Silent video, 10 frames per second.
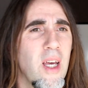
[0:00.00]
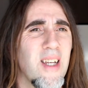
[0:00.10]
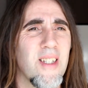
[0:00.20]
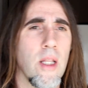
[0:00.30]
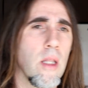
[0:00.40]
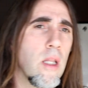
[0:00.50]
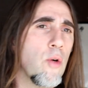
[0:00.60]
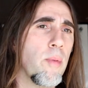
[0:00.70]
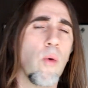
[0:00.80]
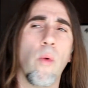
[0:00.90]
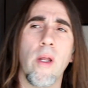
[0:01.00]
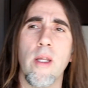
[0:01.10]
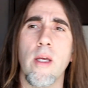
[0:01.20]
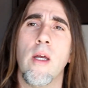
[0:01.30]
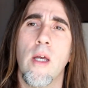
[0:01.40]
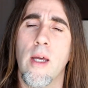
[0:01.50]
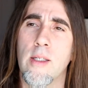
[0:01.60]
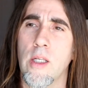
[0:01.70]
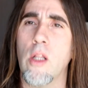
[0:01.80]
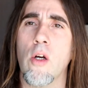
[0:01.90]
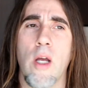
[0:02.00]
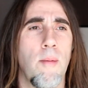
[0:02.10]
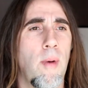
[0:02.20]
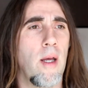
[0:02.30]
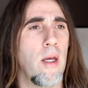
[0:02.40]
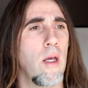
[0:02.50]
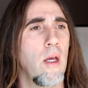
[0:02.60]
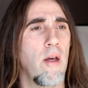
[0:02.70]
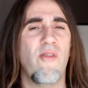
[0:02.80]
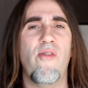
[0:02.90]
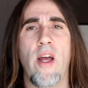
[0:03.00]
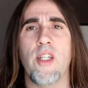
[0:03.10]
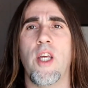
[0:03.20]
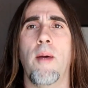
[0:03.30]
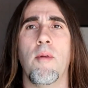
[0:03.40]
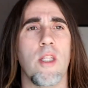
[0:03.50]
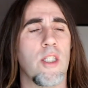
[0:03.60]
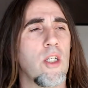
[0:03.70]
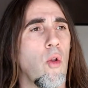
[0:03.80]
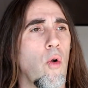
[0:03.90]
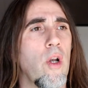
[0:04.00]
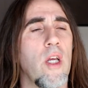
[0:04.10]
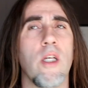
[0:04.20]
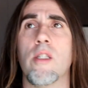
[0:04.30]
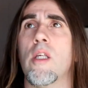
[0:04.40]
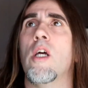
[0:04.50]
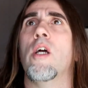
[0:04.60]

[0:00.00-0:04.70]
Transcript: It is a little bit windy as I look out my fantabulous, glorious,